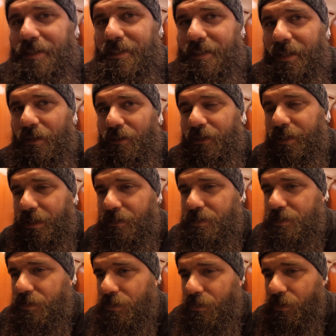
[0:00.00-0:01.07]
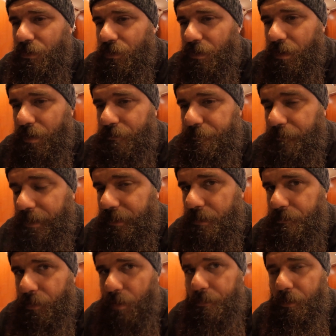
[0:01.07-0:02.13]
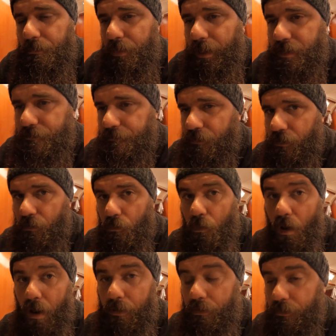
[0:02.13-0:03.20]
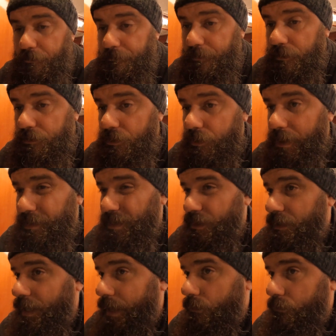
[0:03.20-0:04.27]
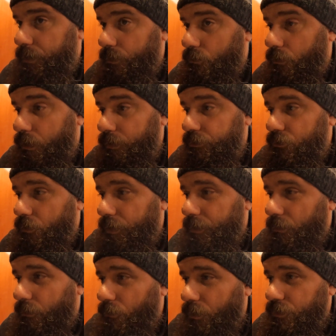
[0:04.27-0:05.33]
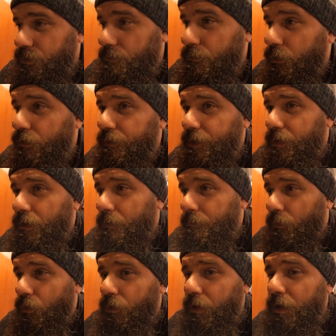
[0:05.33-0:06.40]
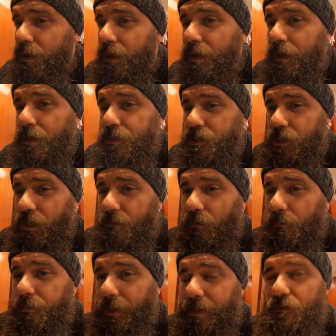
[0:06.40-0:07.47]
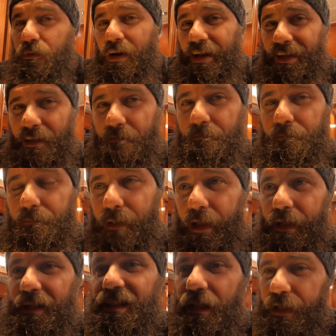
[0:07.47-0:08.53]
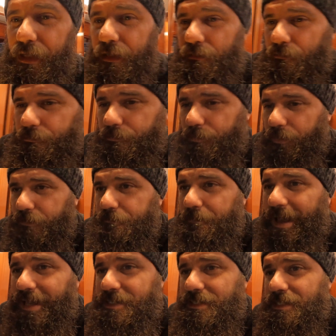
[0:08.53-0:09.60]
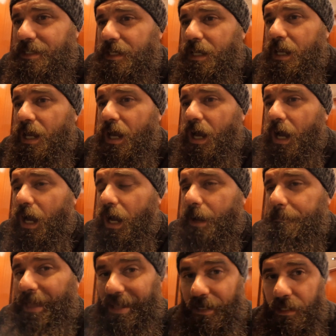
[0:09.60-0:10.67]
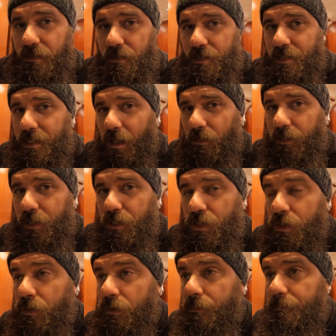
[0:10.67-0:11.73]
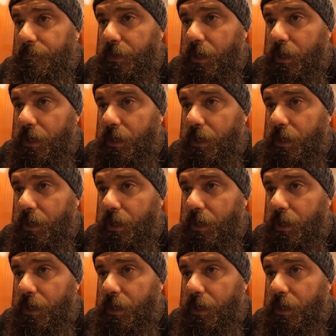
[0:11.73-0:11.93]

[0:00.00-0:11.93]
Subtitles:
still need to find a proper place for the water filter. I didn't like where it was, so I want to move it on a more suitable place where I can clean it pretty fast. I need to install the new